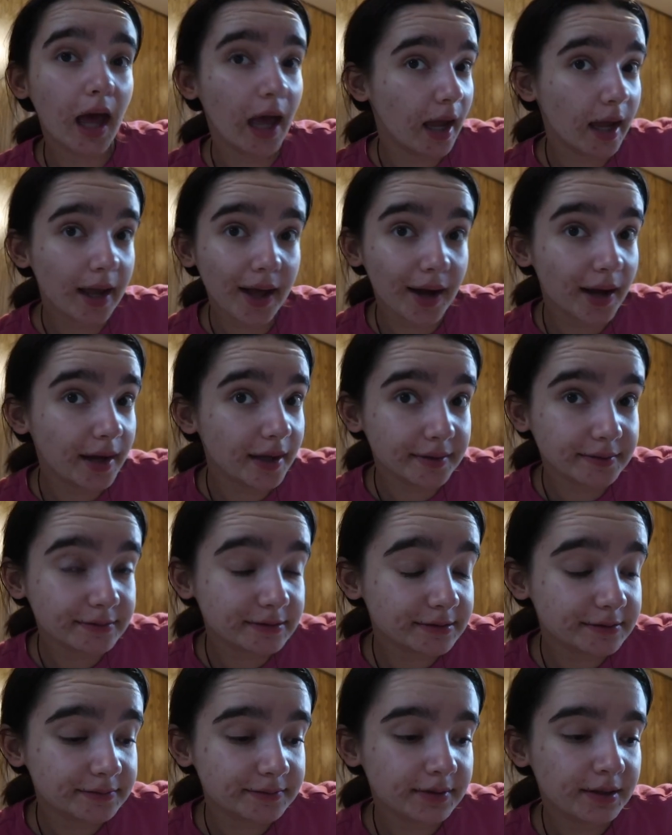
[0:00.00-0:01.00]
Hey guys.
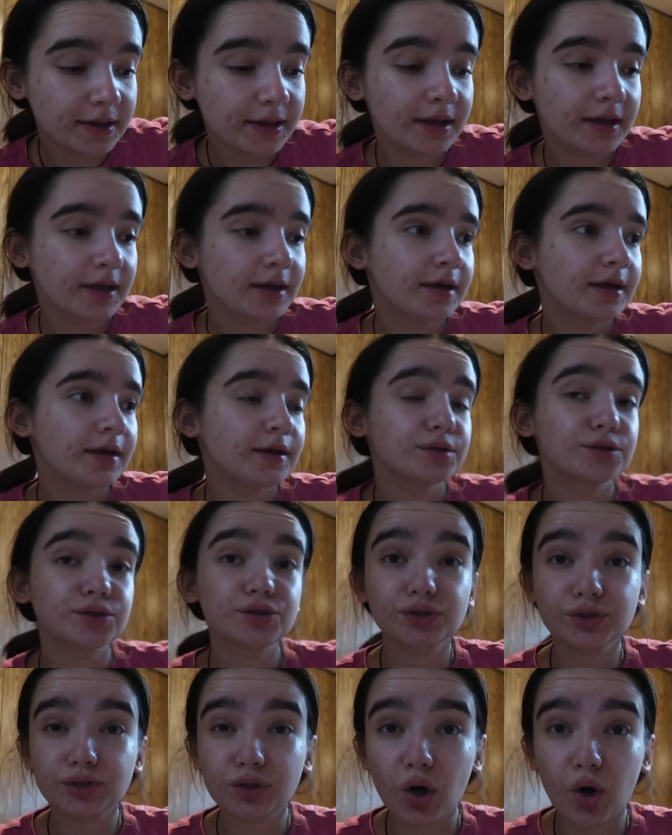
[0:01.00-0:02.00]

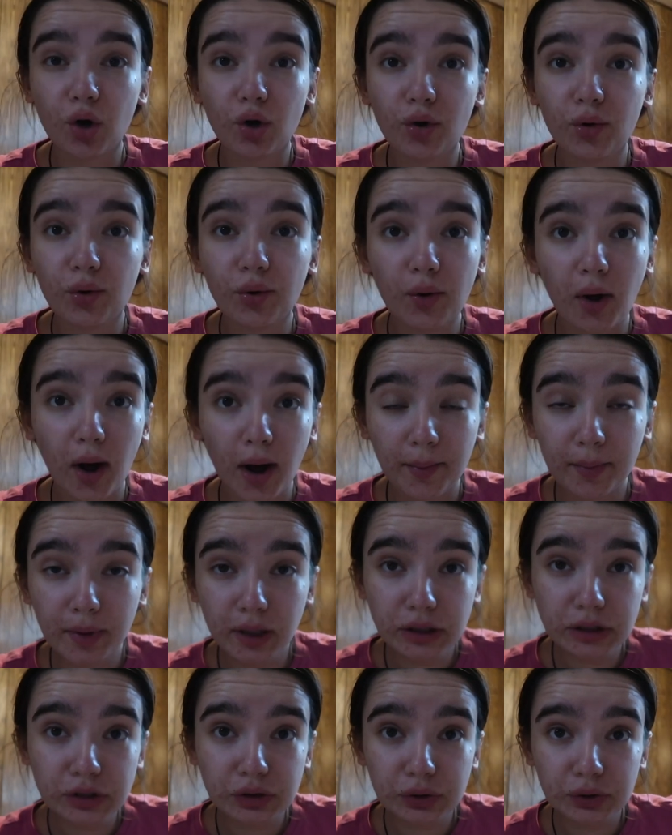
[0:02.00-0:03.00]
So I'm
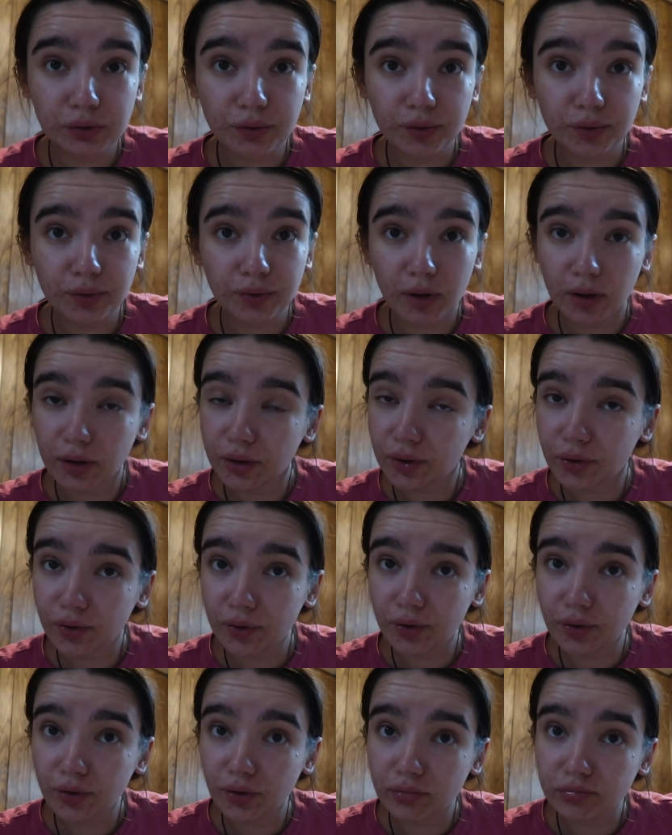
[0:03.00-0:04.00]
gonna do a
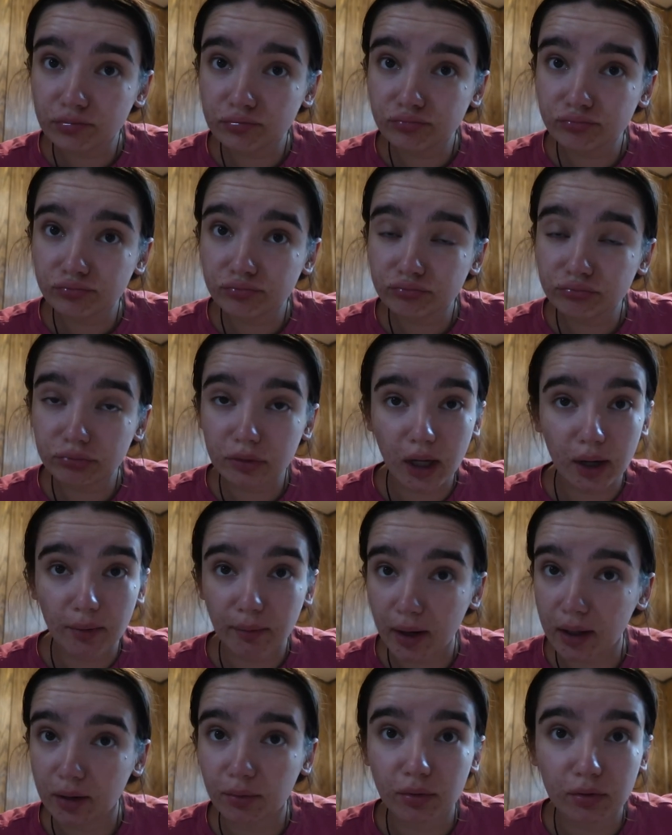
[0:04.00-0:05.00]
little get
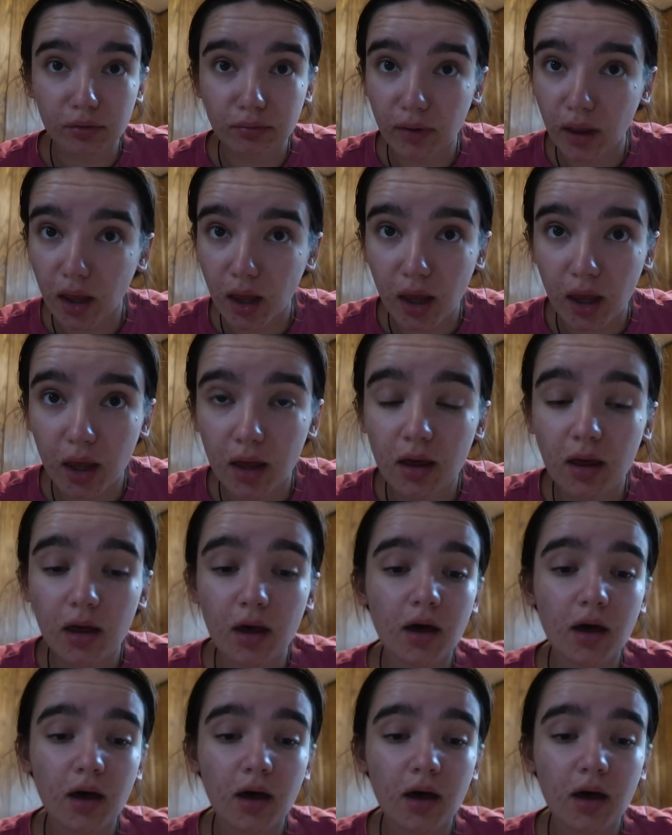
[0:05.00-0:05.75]
ready with me.